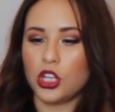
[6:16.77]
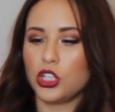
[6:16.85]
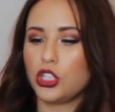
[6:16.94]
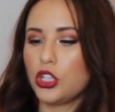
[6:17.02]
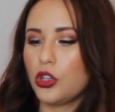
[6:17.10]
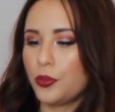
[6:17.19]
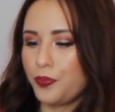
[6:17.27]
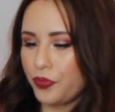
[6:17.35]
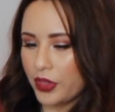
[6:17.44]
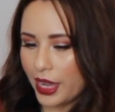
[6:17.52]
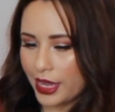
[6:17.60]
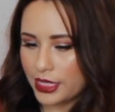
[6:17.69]
So
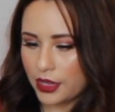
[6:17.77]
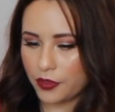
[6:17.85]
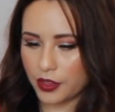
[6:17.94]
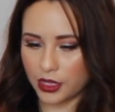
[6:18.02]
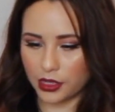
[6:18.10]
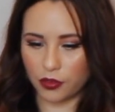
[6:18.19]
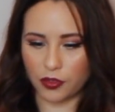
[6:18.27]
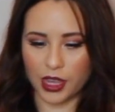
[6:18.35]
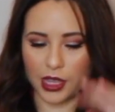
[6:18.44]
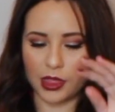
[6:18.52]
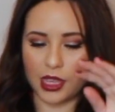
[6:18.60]
I definitely find